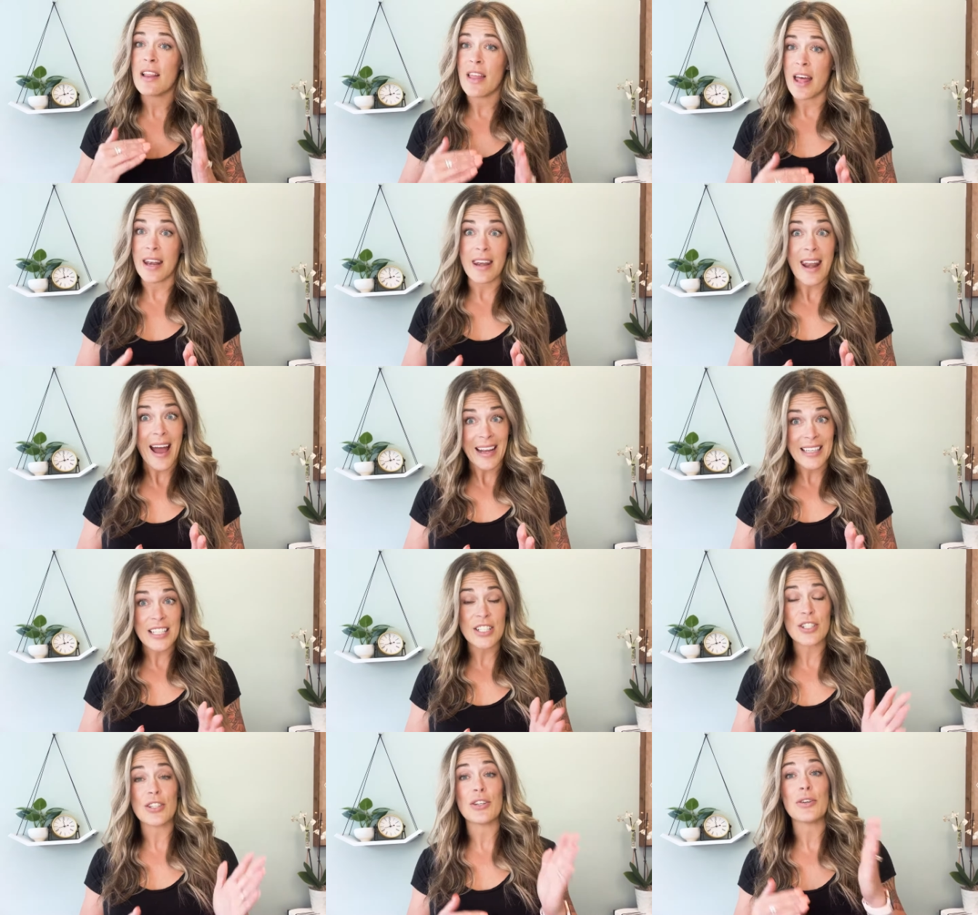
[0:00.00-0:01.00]
and
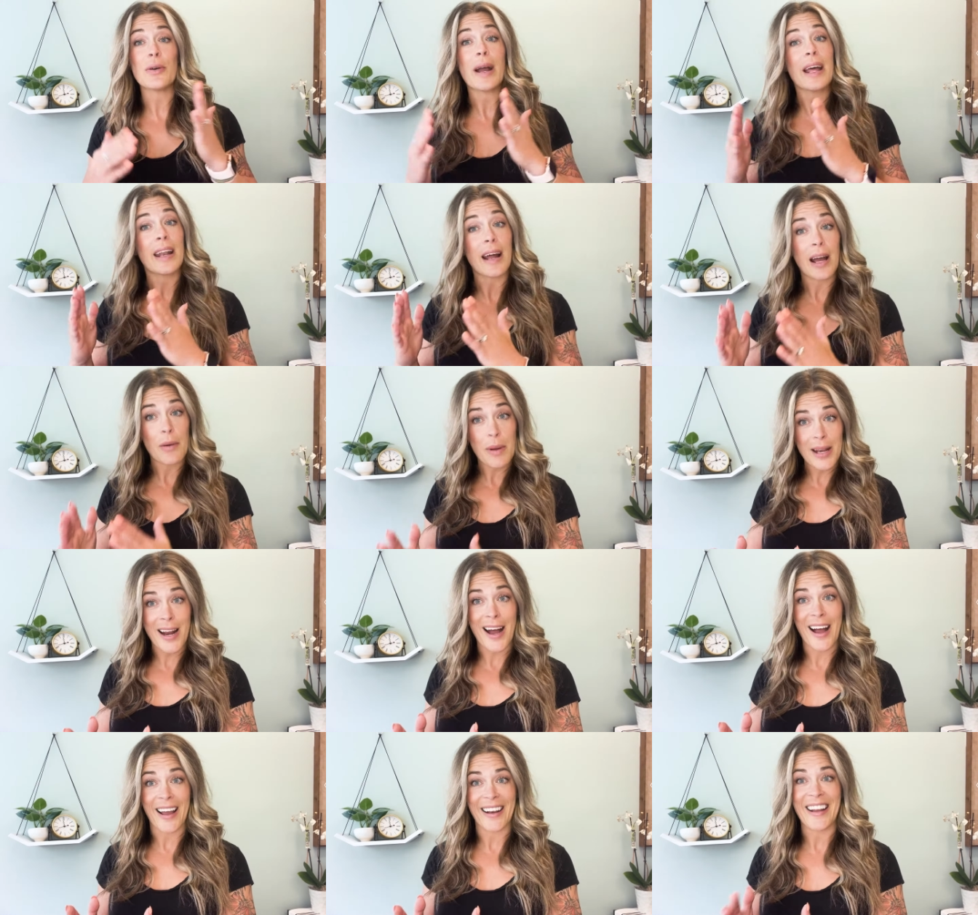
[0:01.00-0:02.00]
92 and Highway
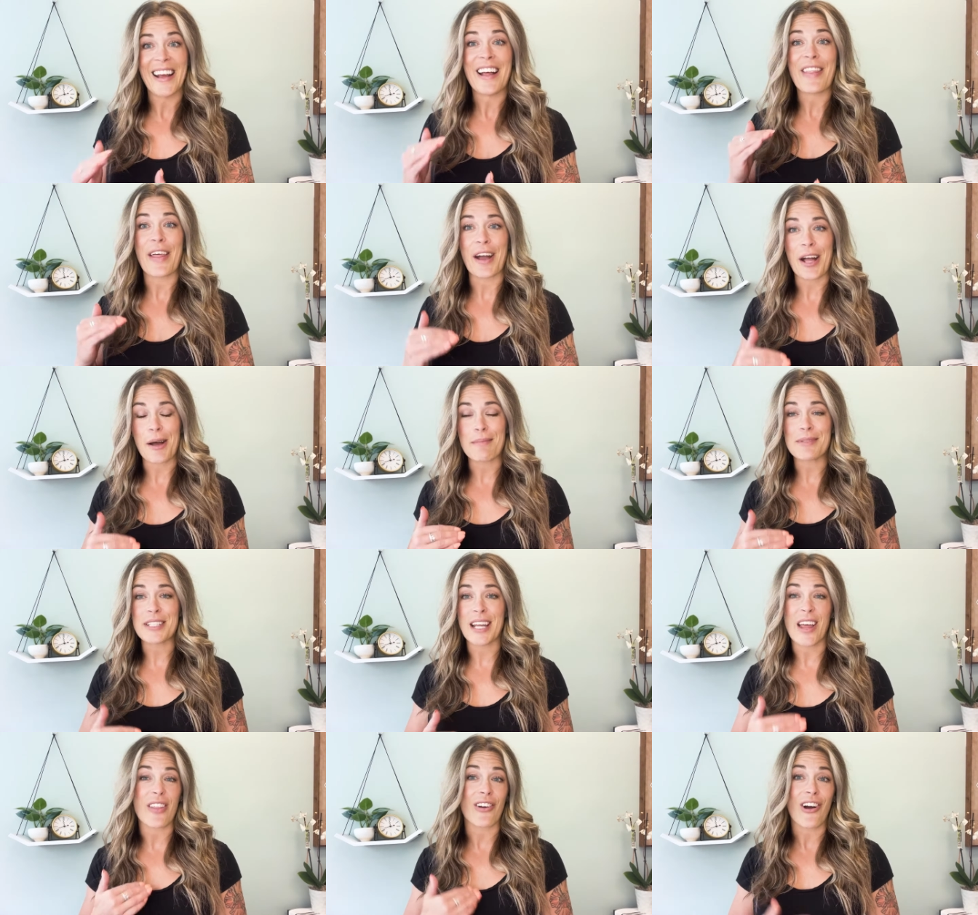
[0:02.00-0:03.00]
9 that come
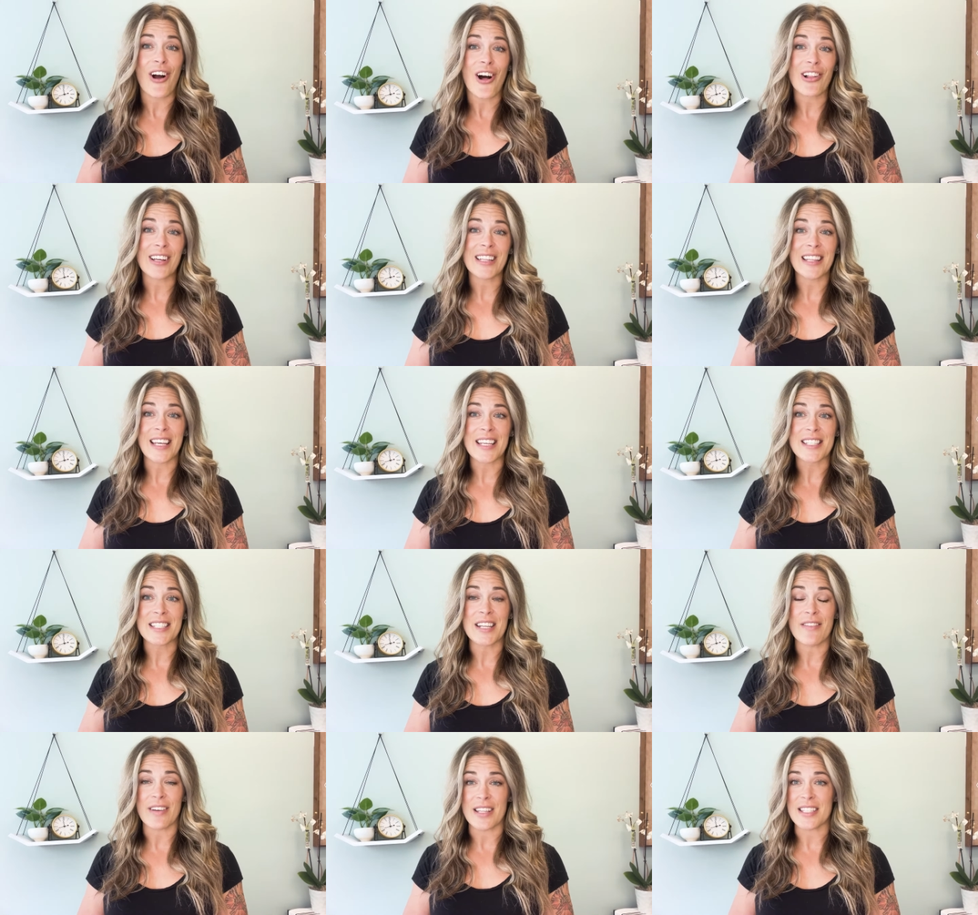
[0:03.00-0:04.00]
together all in Lake
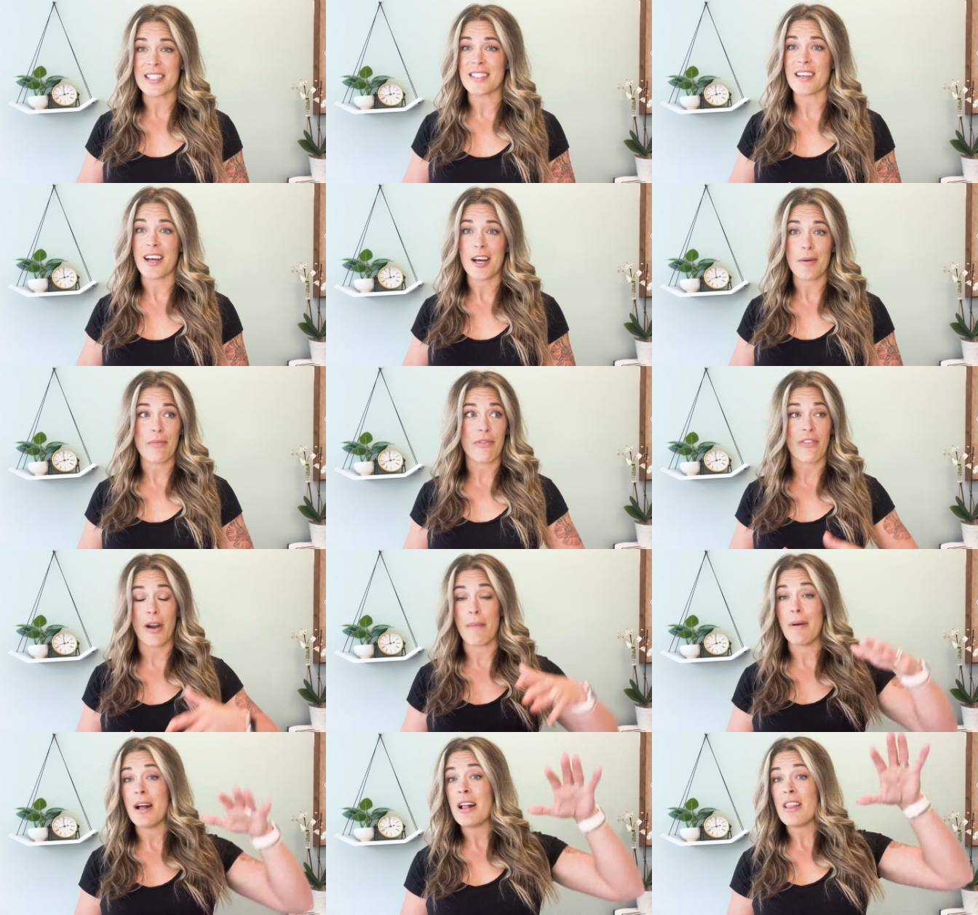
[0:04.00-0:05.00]
Stevens. It's a hub
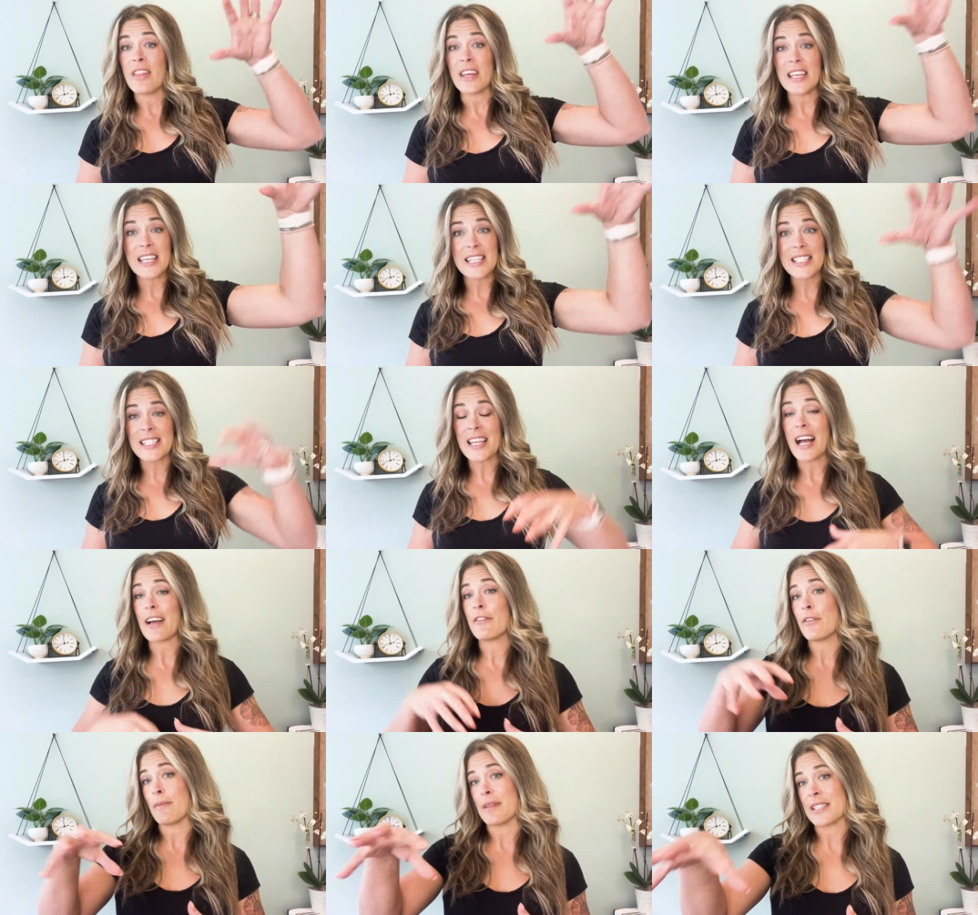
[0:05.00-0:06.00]
from the east side,
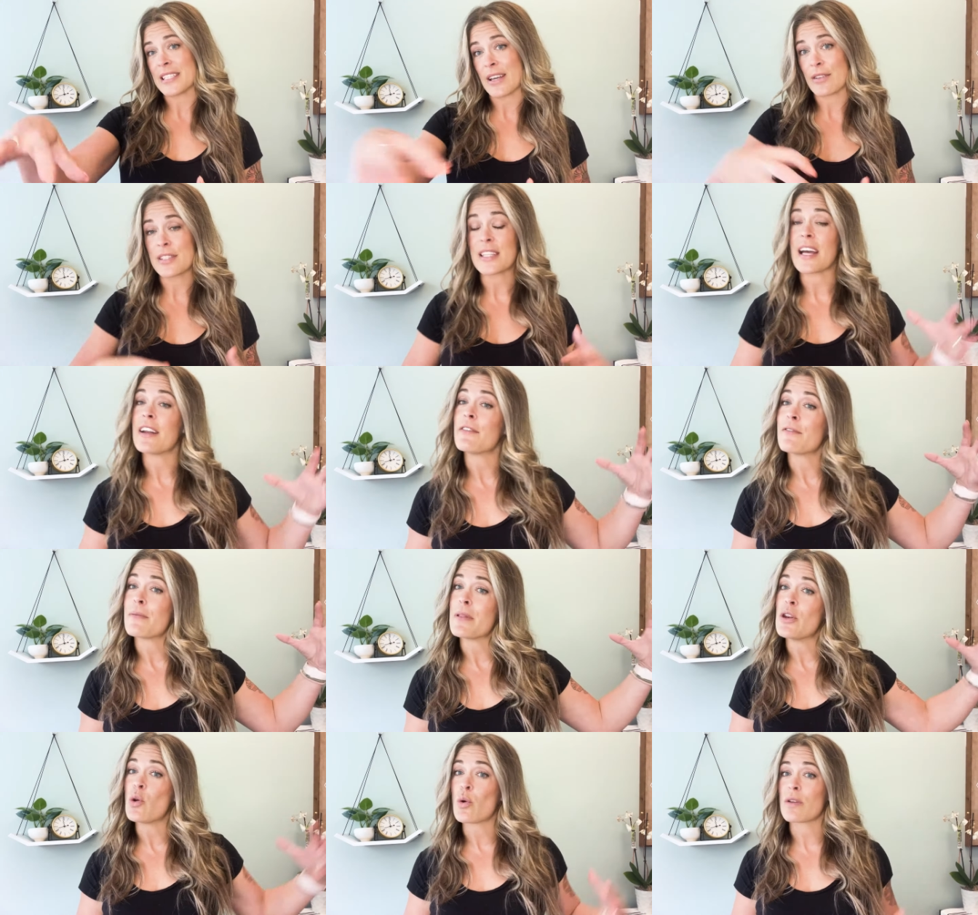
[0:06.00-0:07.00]
from the south side, and from the
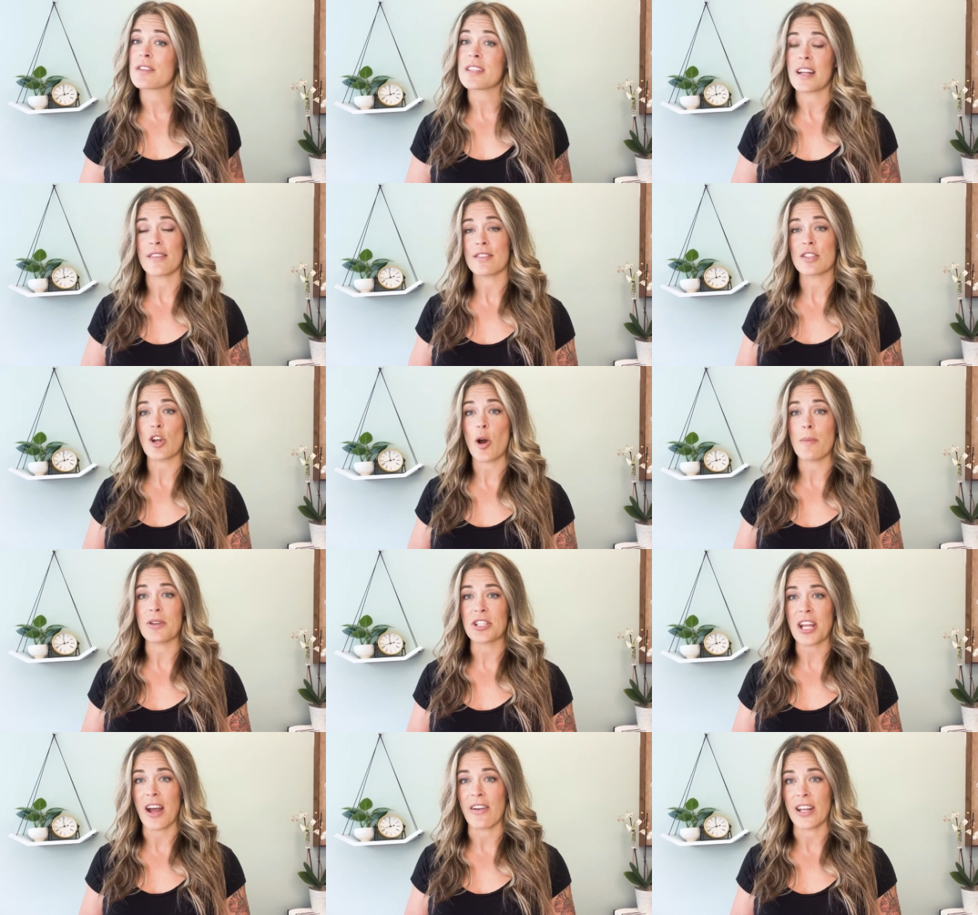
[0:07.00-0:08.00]
north side of Snohomish
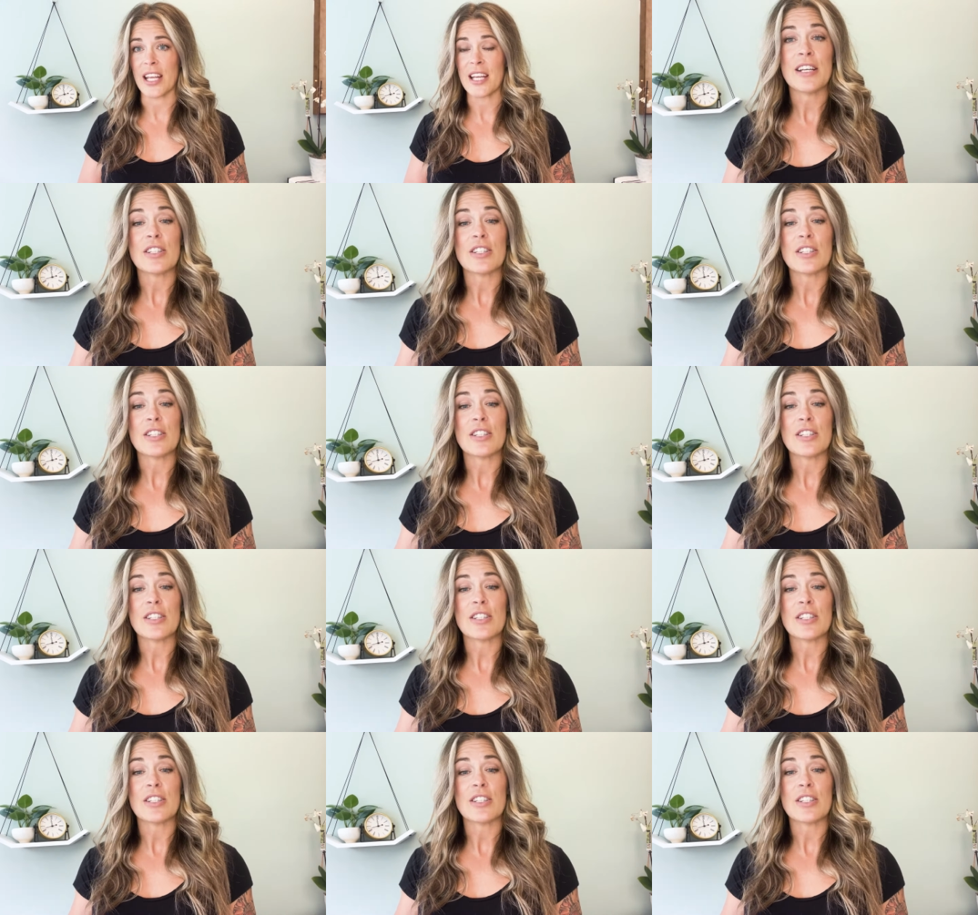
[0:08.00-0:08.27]
County.